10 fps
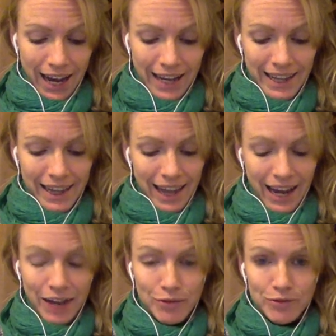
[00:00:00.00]
I'll
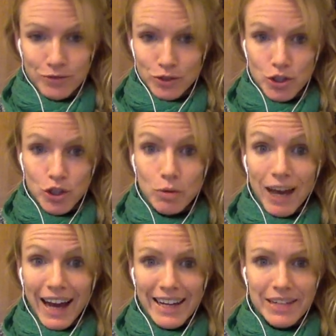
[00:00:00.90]
have two
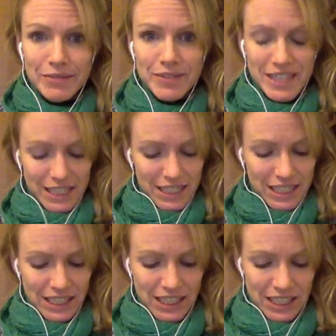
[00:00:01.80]
lives.
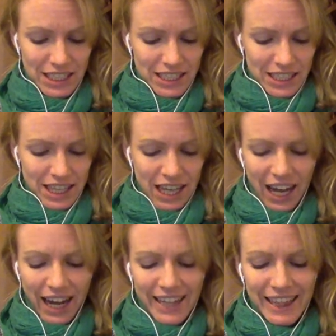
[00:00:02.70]

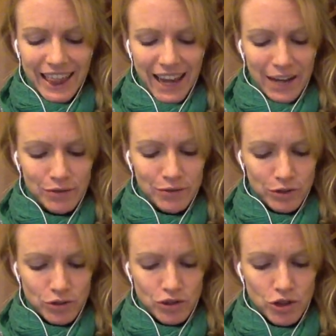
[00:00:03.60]
I'll have
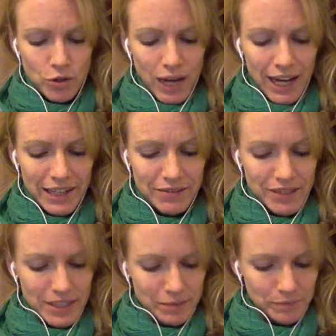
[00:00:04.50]
two lives.